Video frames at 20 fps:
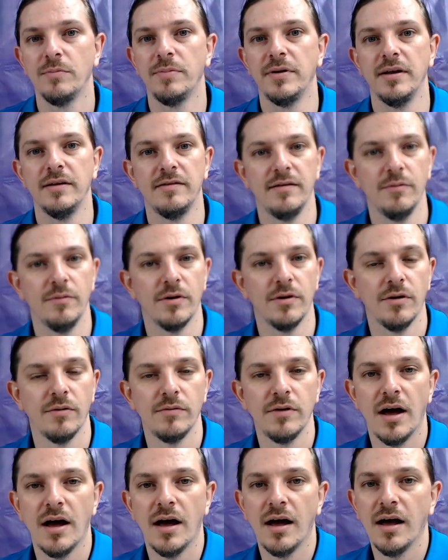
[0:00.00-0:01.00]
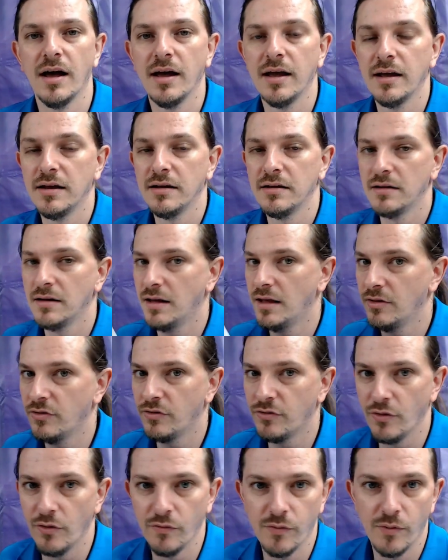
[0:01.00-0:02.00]
PT-109, and
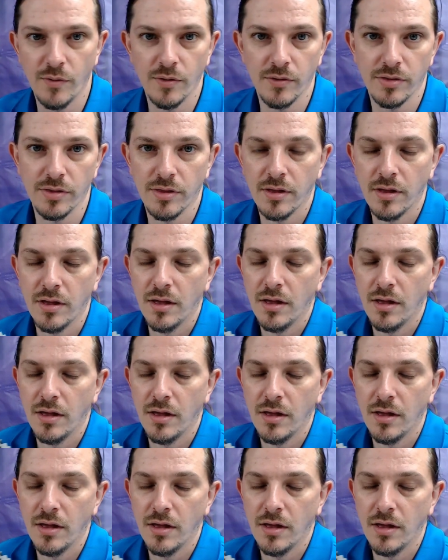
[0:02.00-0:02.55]
so forth.